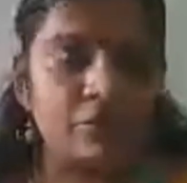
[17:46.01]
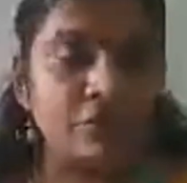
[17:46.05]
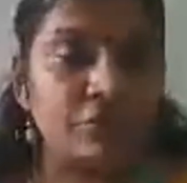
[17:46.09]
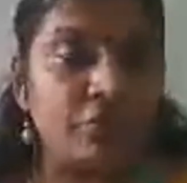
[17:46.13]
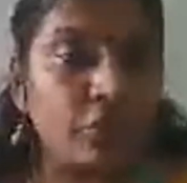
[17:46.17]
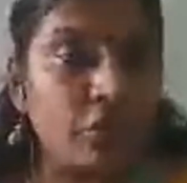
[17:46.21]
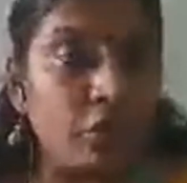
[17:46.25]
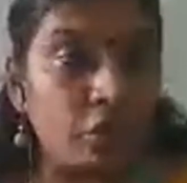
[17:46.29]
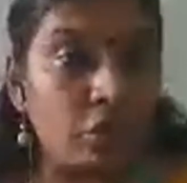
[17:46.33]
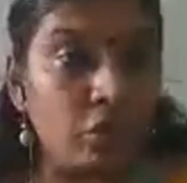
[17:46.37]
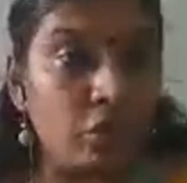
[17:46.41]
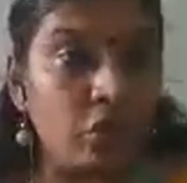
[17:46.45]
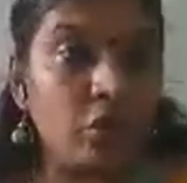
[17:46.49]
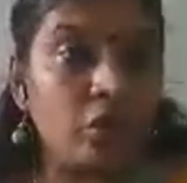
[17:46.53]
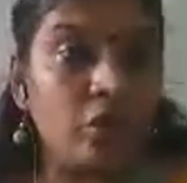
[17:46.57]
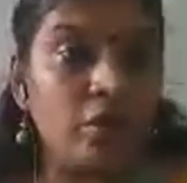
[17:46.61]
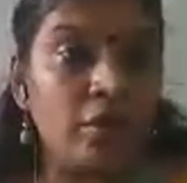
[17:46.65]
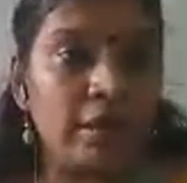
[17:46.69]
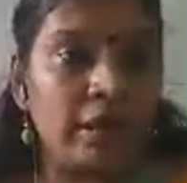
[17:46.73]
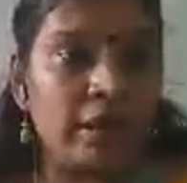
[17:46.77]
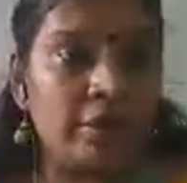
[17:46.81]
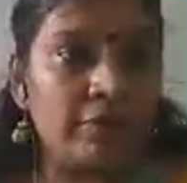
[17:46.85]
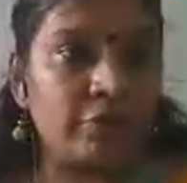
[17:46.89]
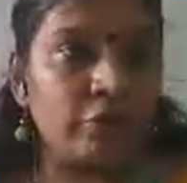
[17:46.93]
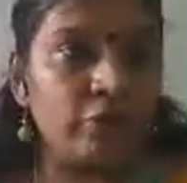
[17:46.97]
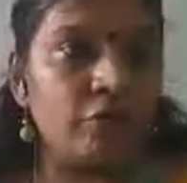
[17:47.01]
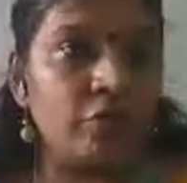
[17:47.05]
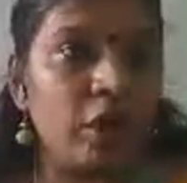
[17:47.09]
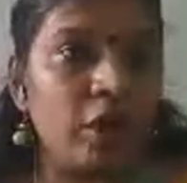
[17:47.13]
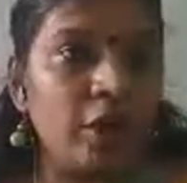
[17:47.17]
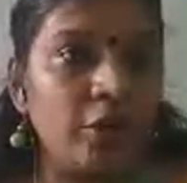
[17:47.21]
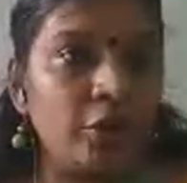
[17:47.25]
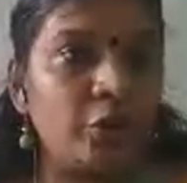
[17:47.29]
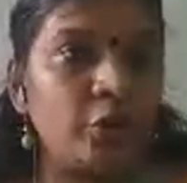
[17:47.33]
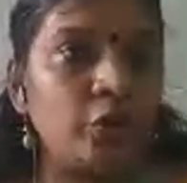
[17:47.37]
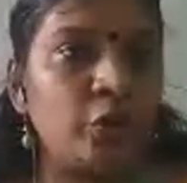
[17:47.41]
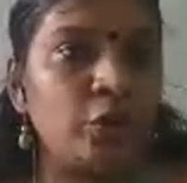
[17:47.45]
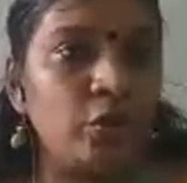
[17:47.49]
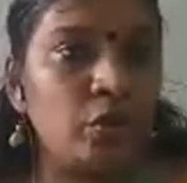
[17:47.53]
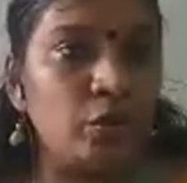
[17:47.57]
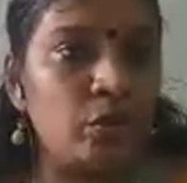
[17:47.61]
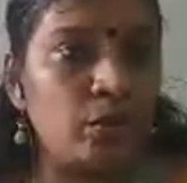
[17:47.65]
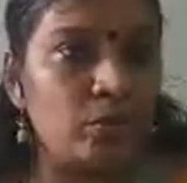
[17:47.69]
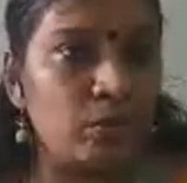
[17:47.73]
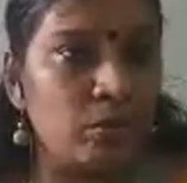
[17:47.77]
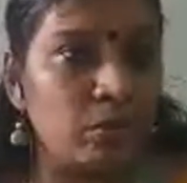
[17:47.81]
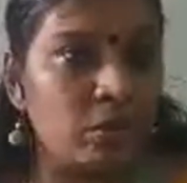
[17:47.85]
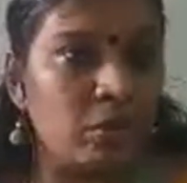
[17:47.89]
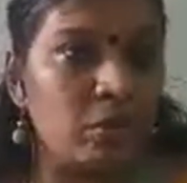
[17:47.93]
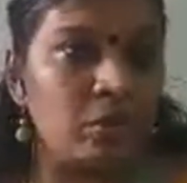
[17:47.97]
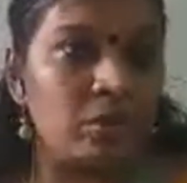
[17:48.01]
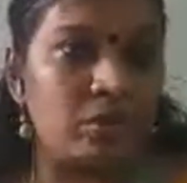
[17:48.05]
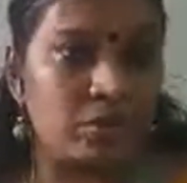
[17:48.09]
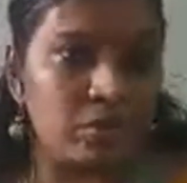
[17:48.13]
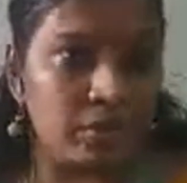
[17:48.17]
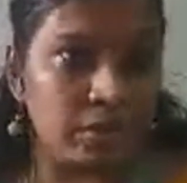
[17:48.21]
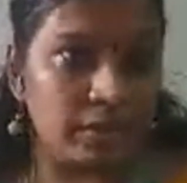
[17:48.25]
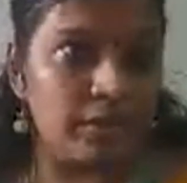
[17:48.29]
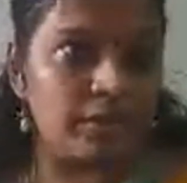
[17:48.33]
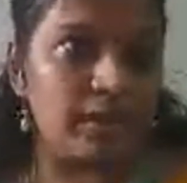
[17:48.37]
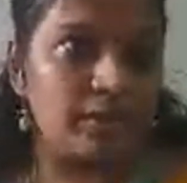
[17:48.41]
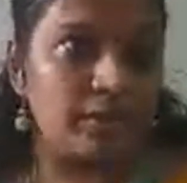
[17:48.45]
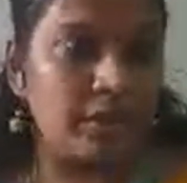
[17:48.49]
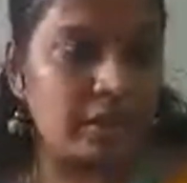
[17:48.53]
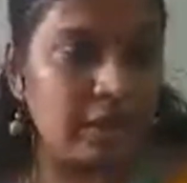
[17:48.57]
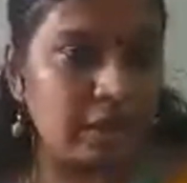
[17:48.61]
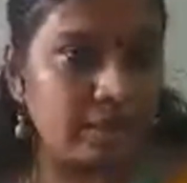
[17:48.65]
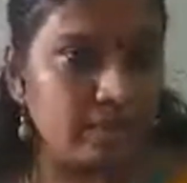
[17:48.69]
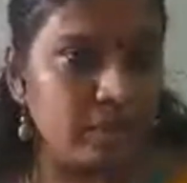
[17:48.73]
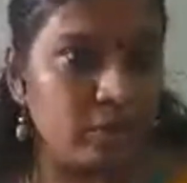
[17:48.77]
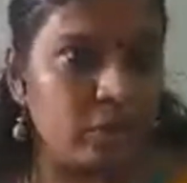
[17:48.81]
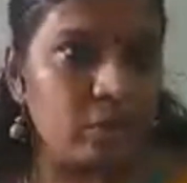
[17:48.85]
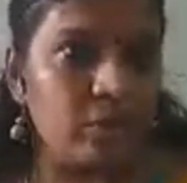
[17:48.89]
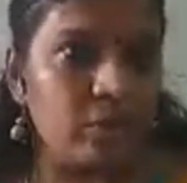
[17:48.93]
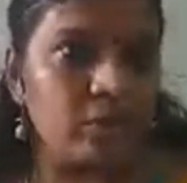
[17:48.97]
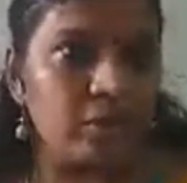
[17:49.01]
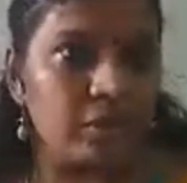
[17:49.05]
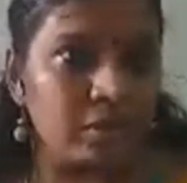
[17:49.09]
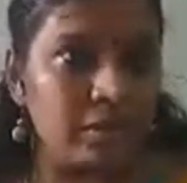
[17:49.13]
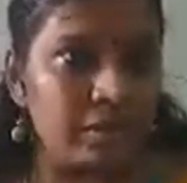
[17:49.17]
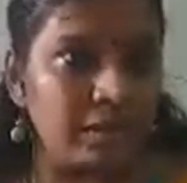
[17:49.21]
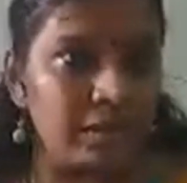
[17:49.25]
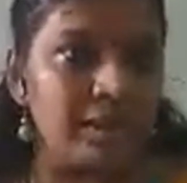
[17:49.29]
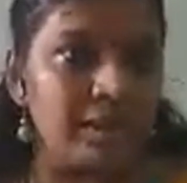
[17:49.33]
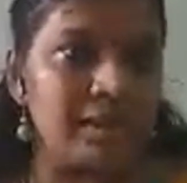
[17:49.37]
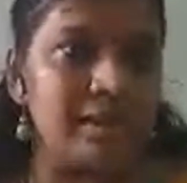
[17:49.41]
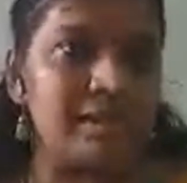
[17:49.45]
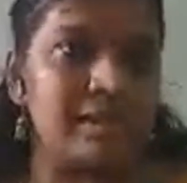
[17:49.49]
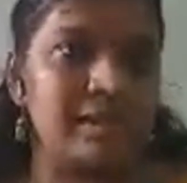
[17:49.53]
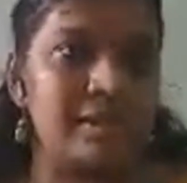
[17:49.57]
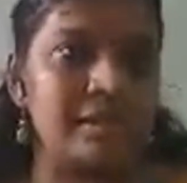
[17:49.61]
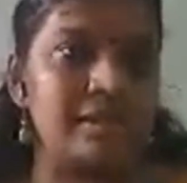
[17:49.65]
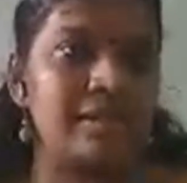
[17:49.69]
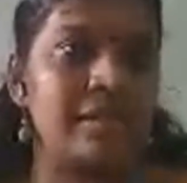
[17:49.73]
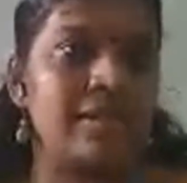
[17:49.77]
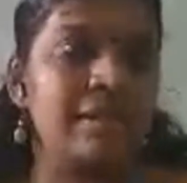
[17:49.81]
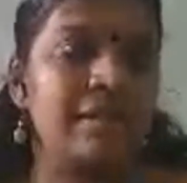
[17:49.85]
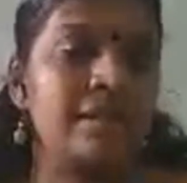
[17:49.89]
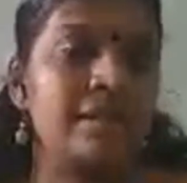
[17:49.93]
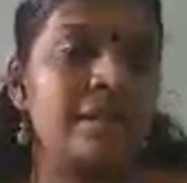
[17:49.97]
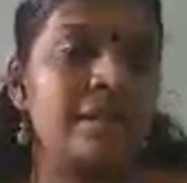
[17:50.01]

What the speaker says: So if you want to know more about this,